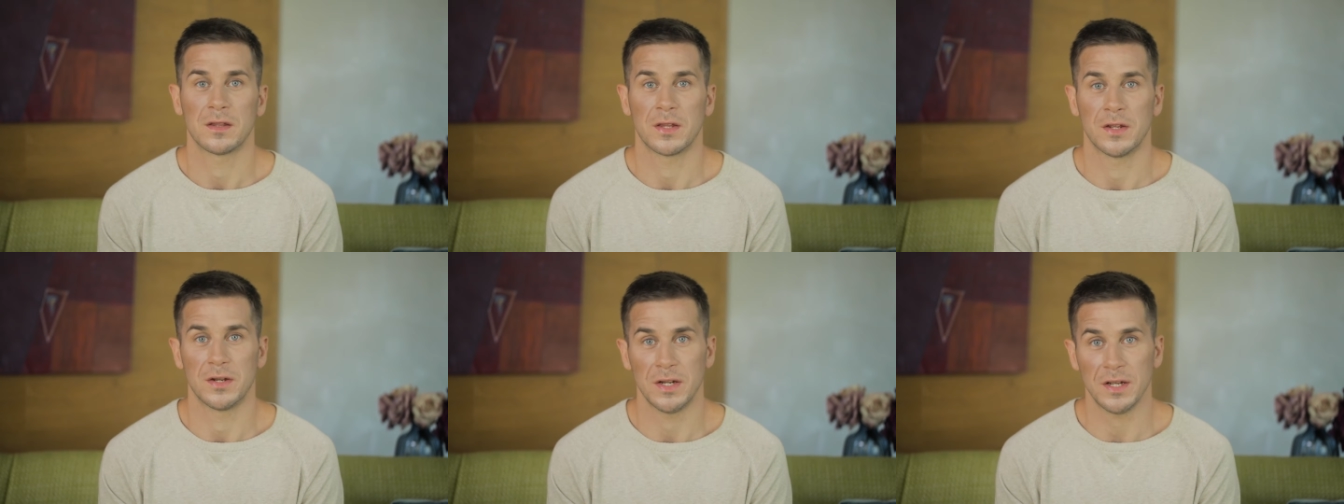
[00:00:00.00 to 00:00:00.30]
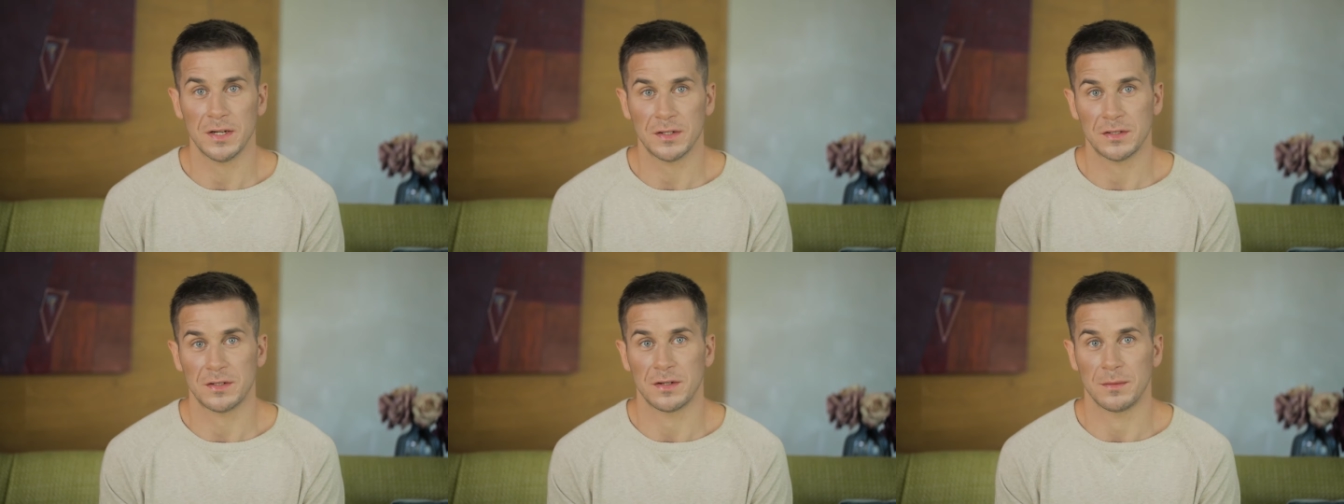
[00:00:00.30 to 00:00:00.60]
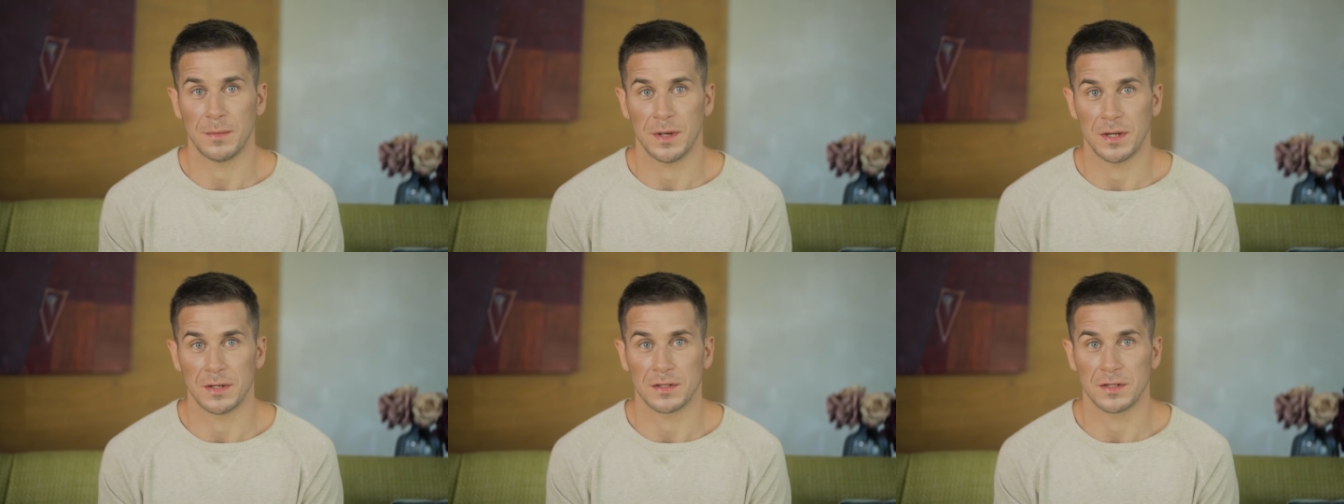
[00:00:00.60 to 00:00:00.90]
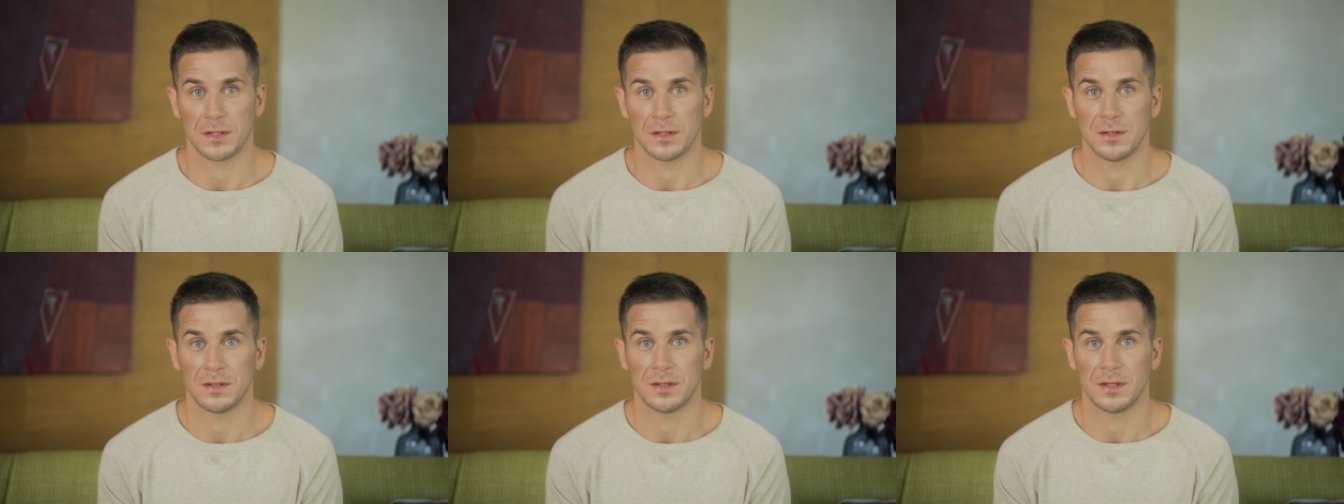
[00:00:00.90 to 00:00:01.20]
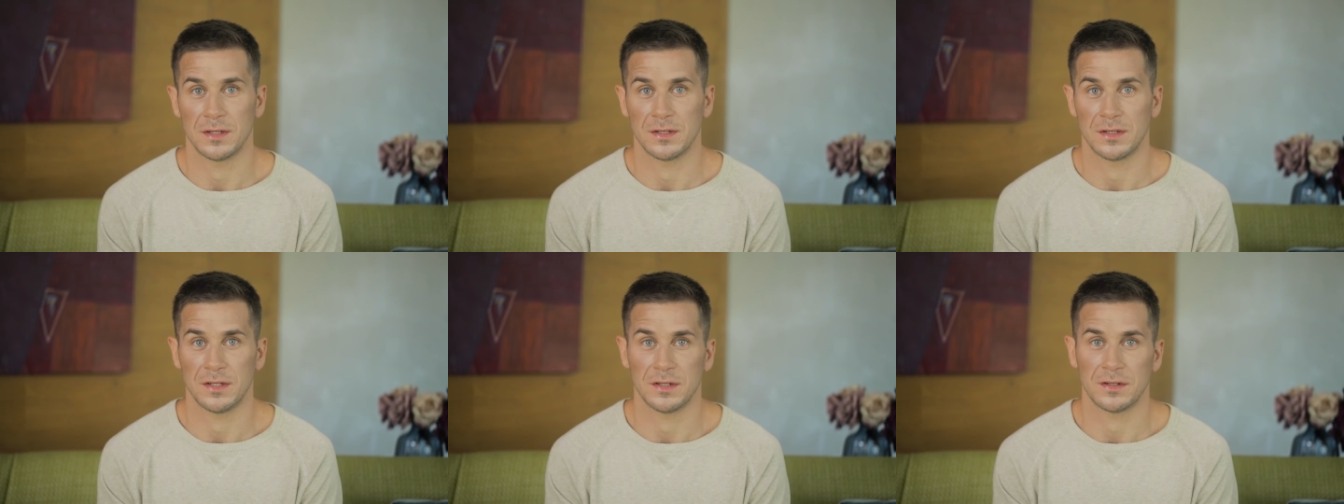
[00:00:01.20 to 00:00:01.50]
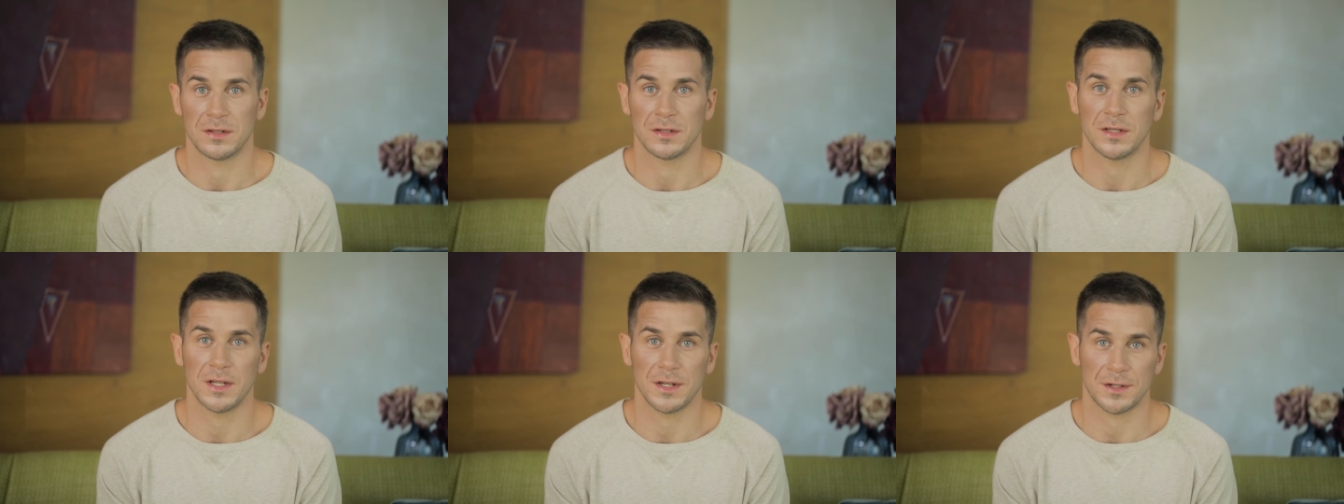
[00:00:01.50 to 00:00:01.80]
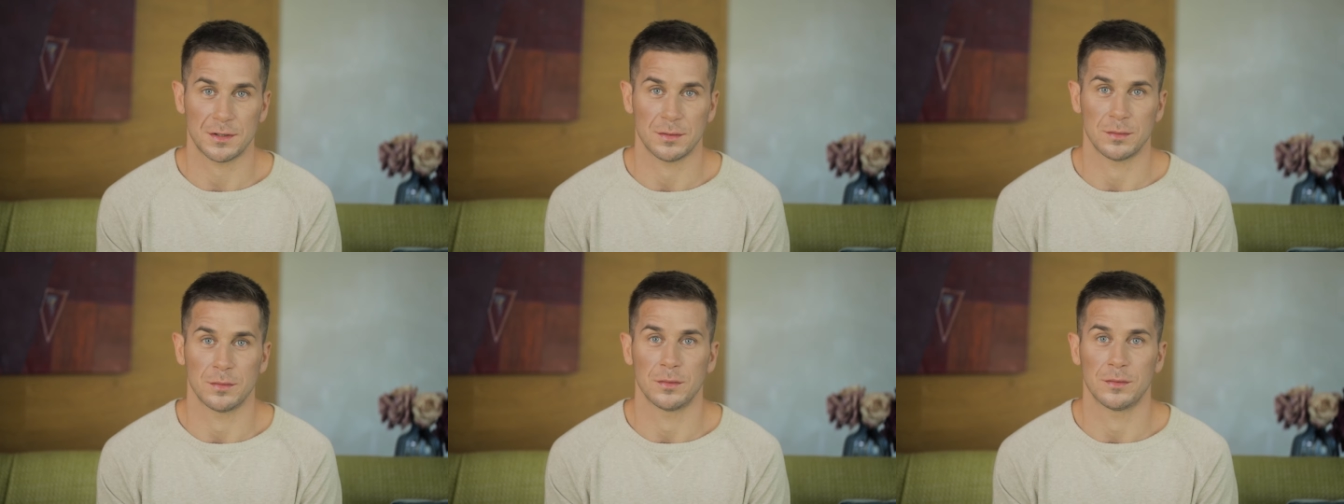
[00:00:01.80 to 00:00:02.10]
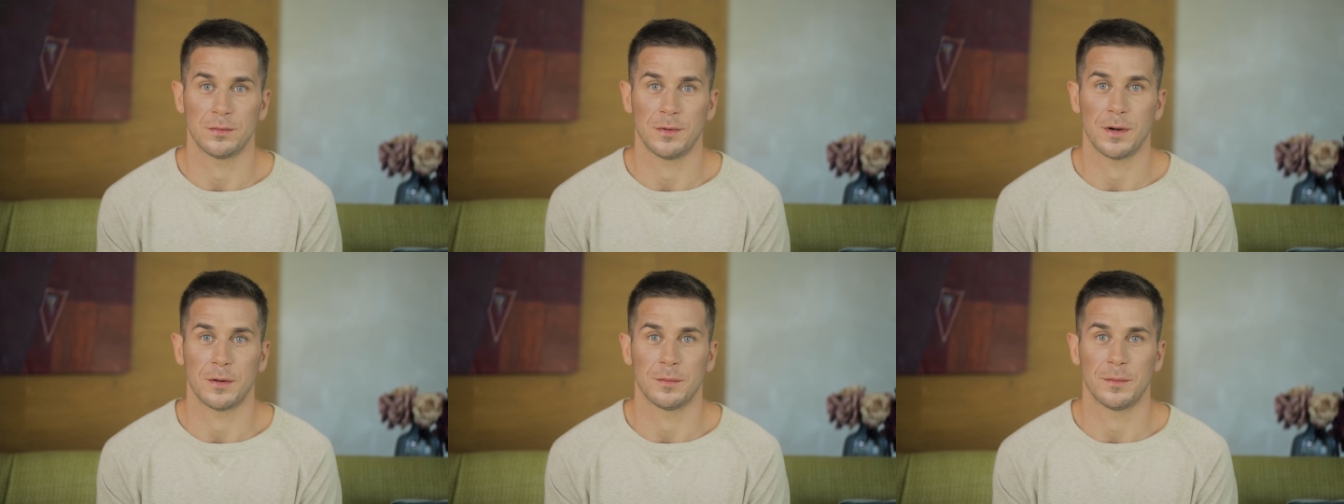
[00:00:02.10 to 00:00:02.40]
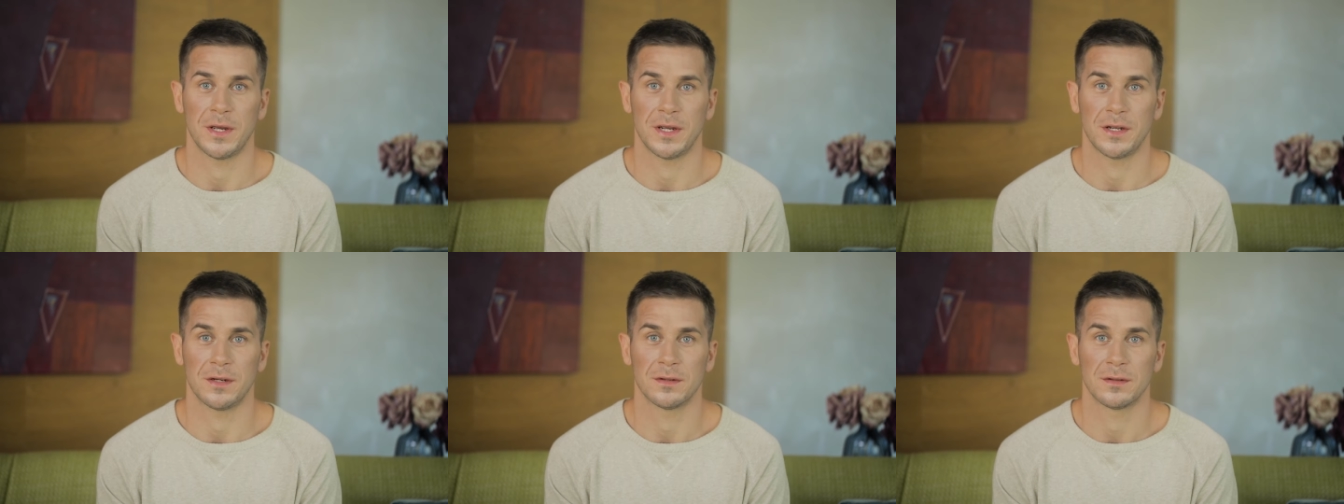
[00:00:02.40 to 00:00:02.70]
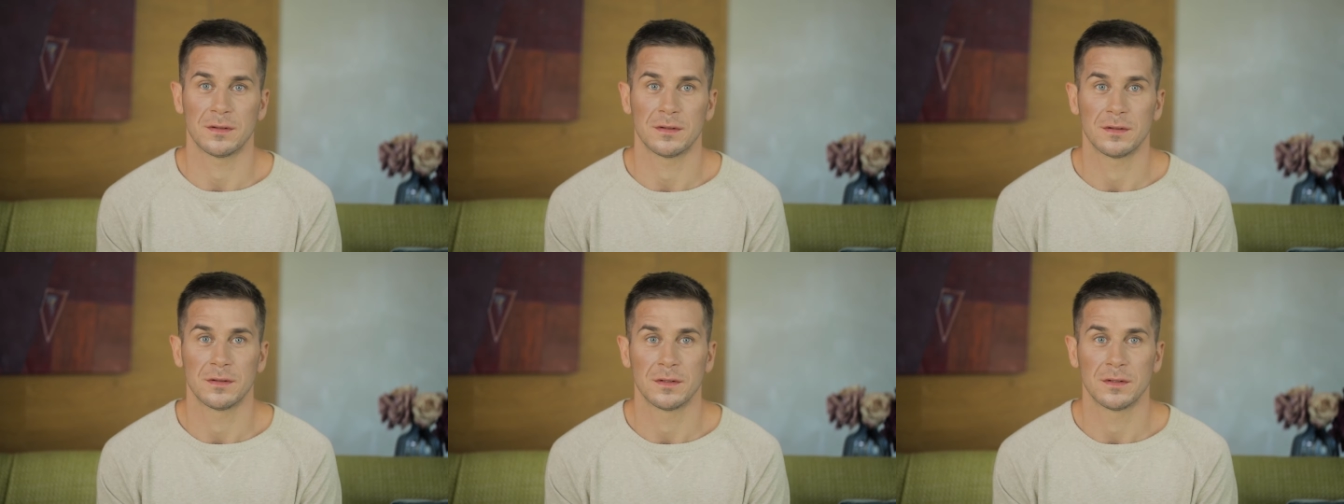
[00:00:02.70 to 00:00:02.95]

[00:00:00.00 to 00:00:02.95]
The next dimension is intellectual well-being.